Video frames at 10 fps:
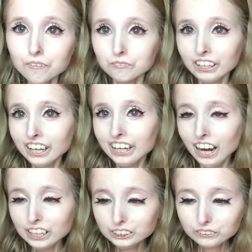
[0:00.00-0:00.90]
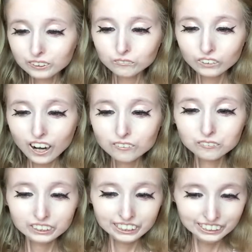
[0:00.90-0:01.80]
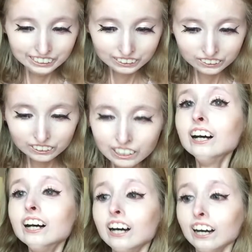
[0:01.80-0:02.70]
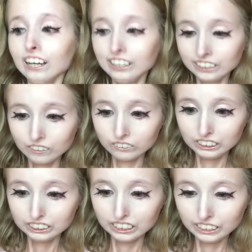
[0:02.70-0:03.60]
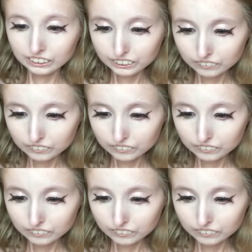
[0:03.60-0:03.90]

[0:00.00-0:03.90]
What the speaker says: but as you can probably hear, I got really sick.